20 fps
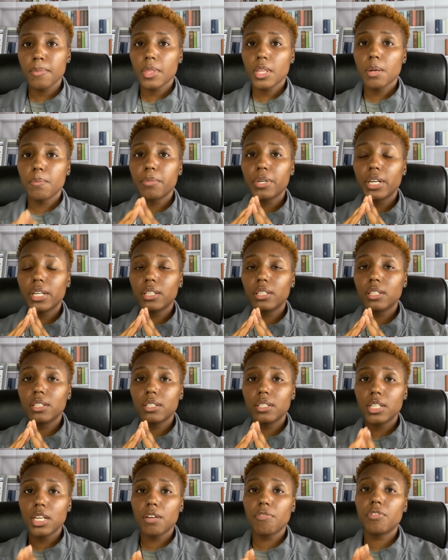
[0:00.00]
But
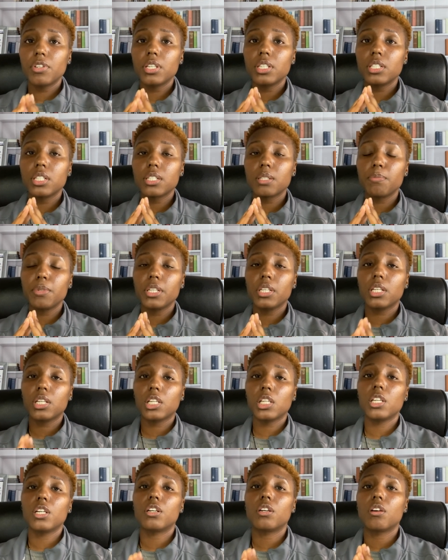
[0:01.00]
definitely just be
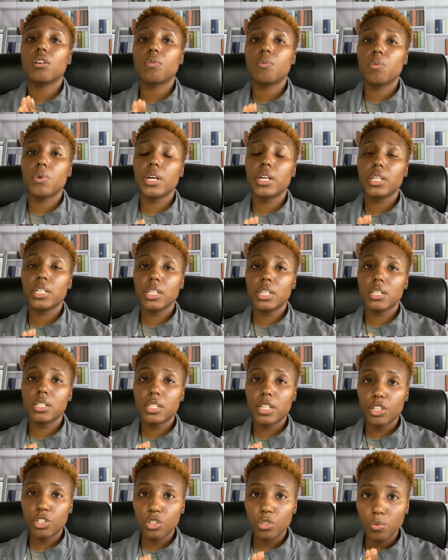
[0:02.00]
clear on what it is
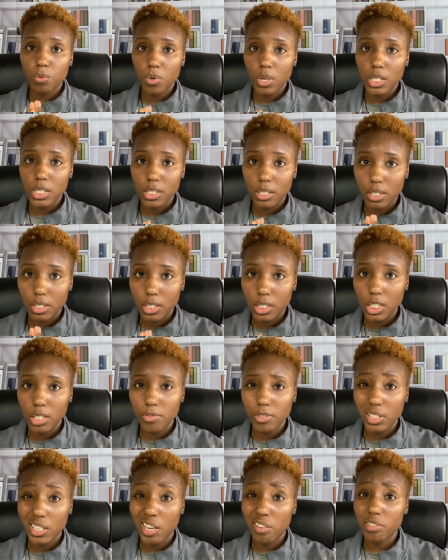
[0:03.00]
that you want to achieve
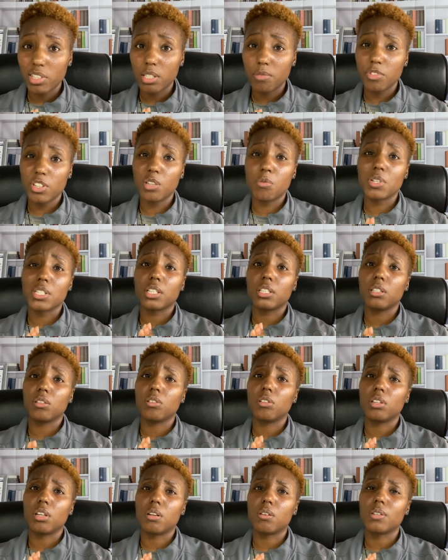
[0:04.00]
in life. This video was a
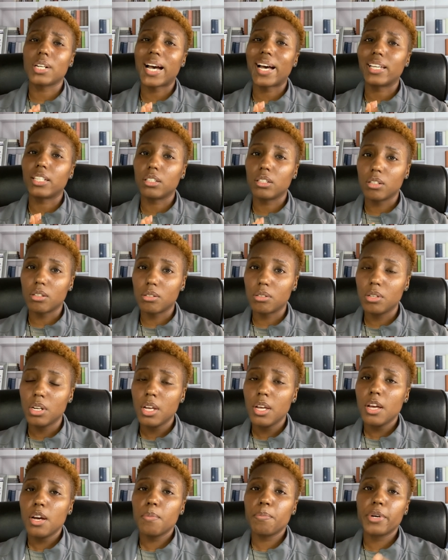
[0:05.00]
little long, I know,
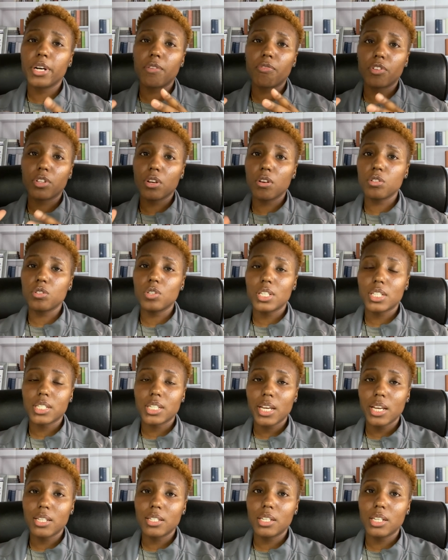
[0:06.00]
but for those of you that
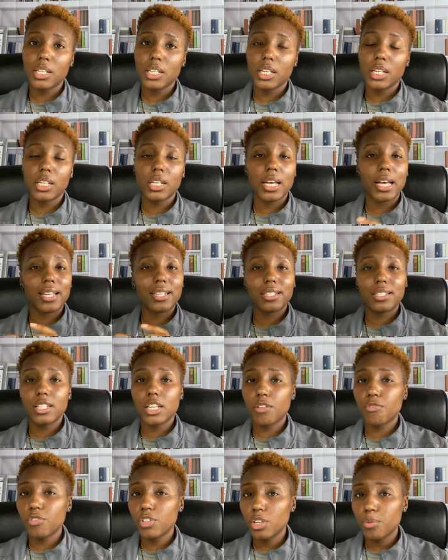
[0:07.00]
stayed to the end, I
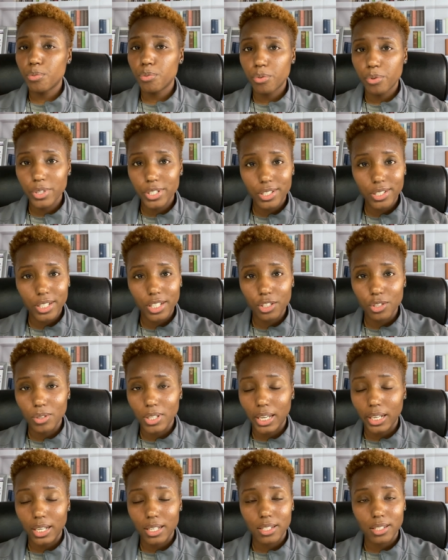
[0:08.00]
definitely appreciate you,
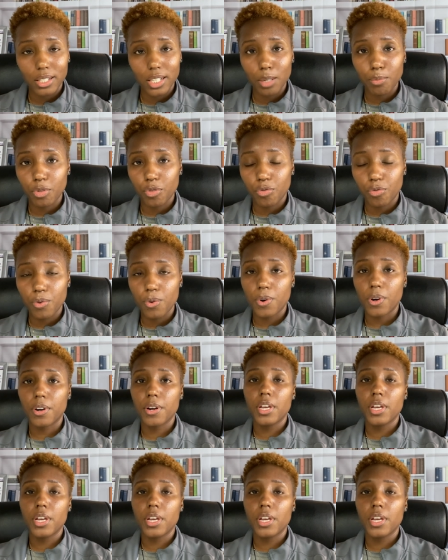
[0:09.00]
like I said before.